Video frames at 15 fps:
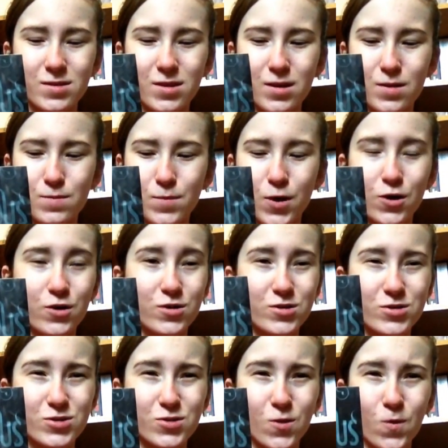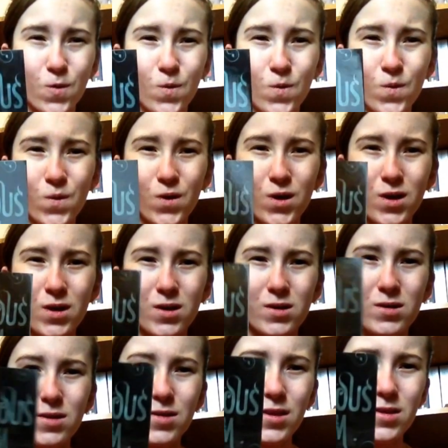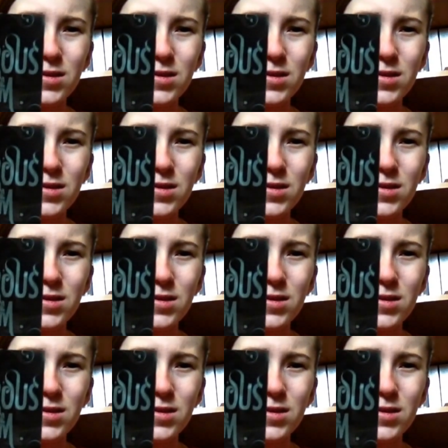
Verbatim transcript: and Margaret Stohl. I think